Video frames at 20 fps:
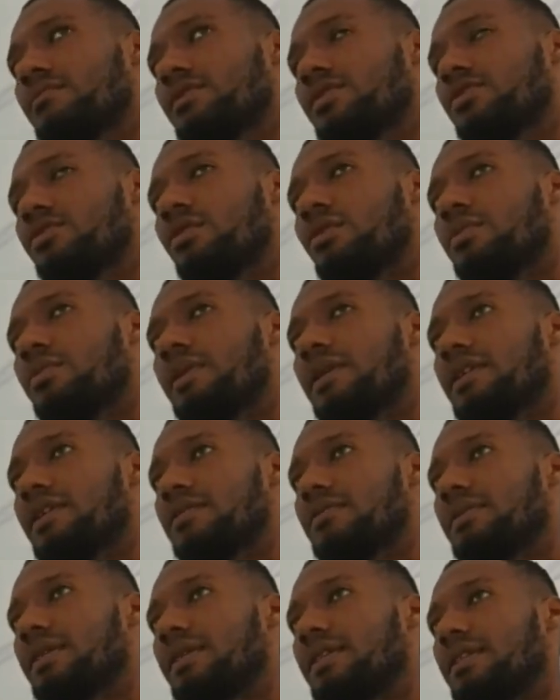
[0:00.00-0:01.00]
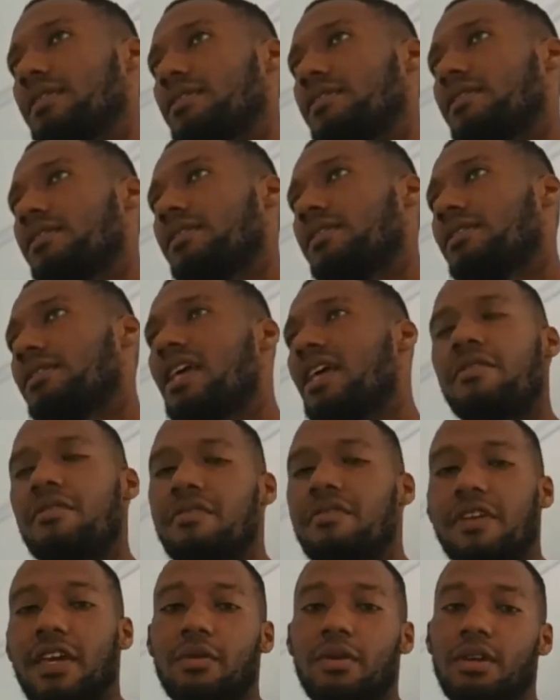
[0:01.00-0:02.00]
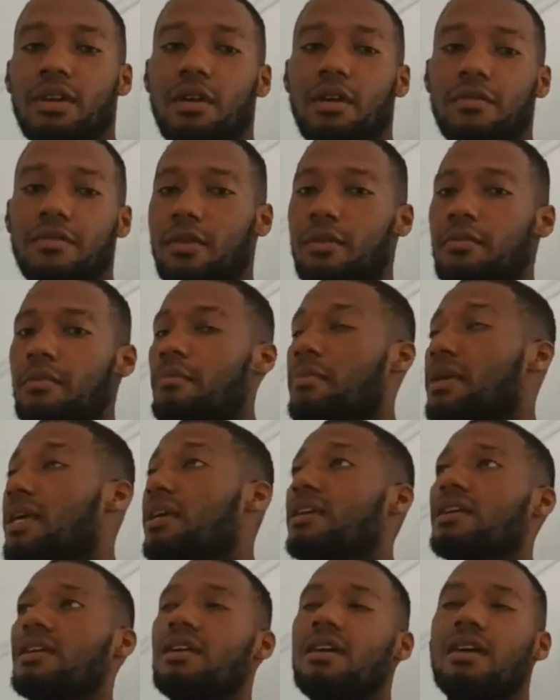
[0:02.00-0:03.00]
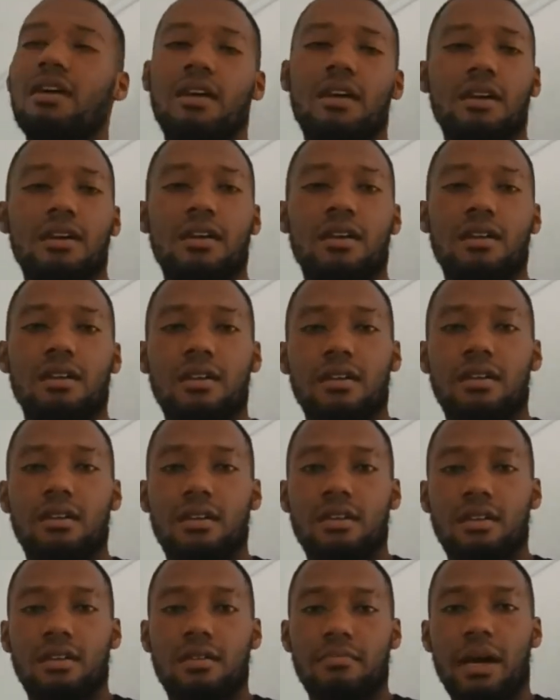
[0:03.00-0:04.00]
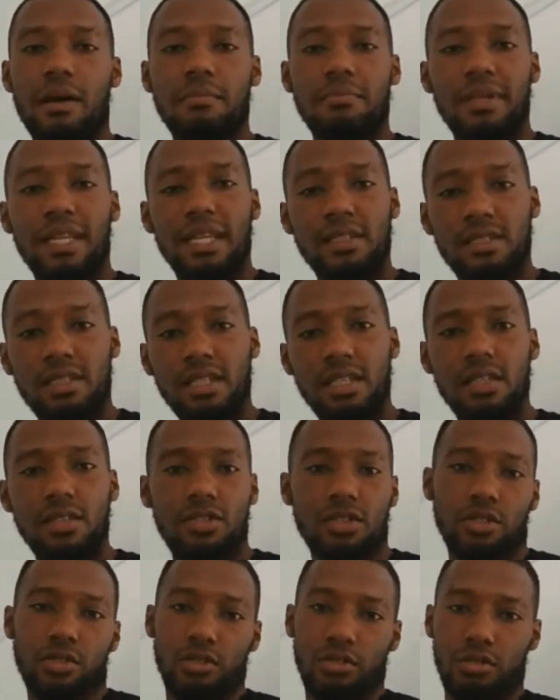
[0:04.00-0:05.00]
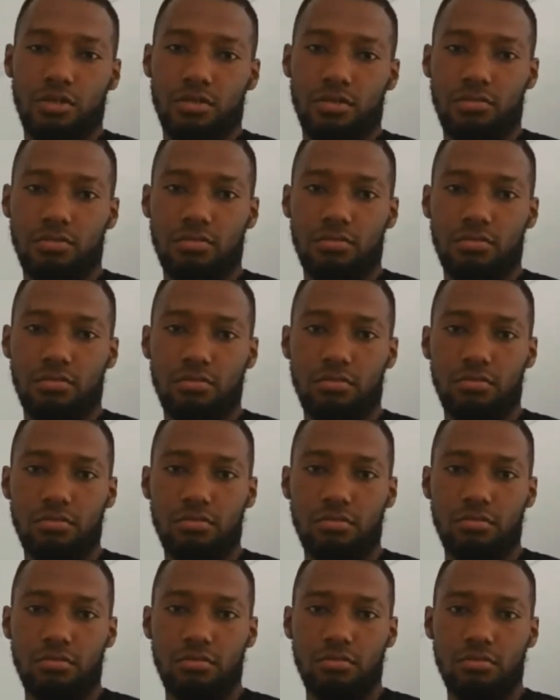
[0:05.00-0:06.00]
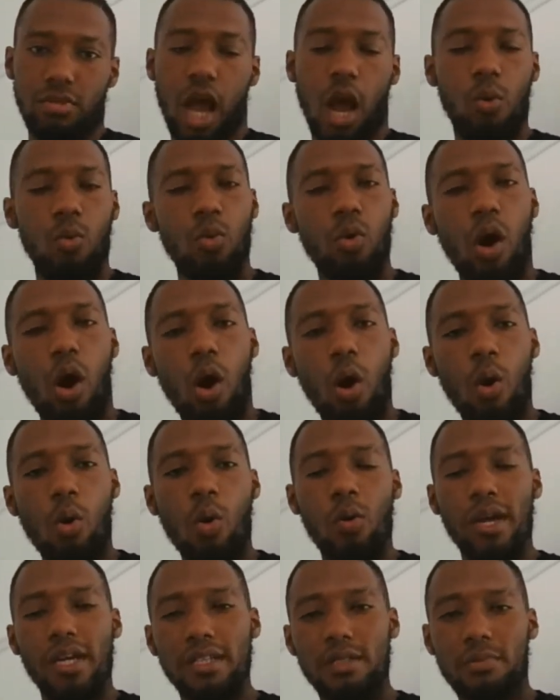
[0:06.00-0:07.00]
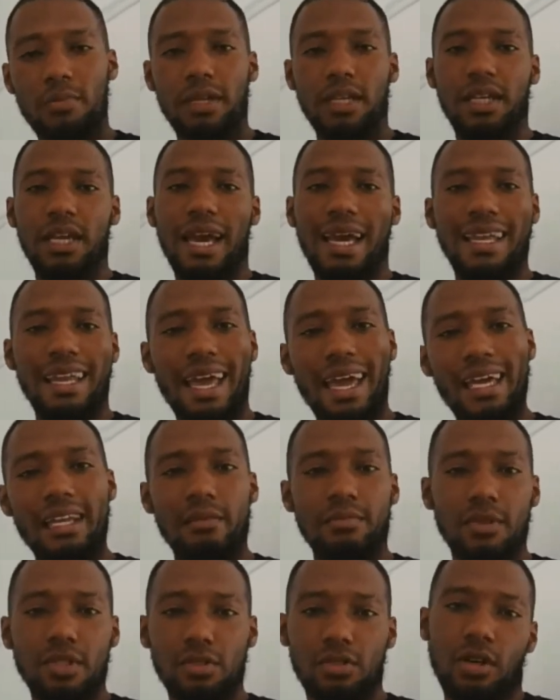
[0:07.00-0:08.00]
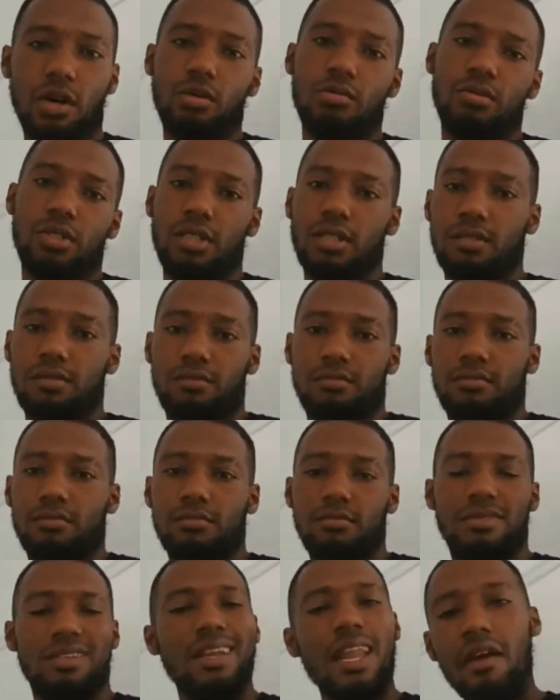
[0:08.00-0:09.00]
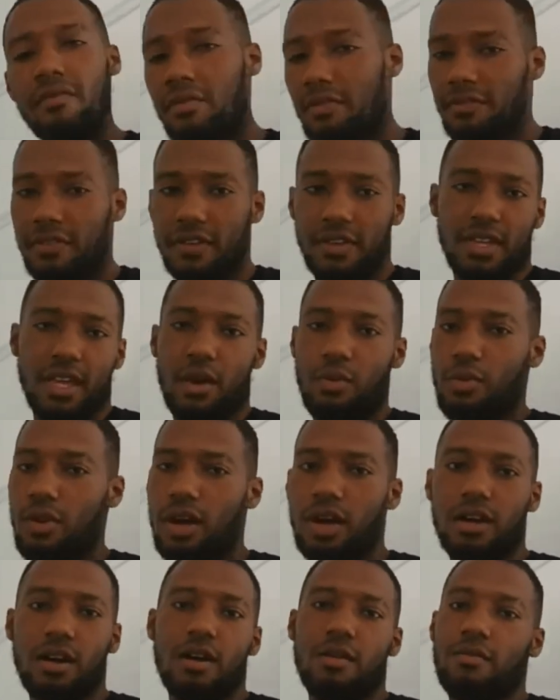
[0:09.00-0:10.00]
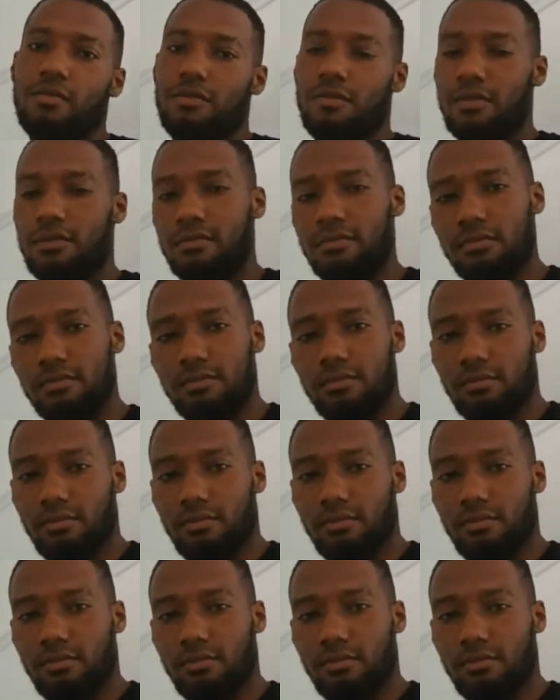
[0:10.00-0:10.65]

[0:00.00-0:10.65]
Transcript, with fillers: stupidness, man. Never forget where you come from. Me, man, pledge allegiance. I will always be an Edmontonian. Never forget where I come from.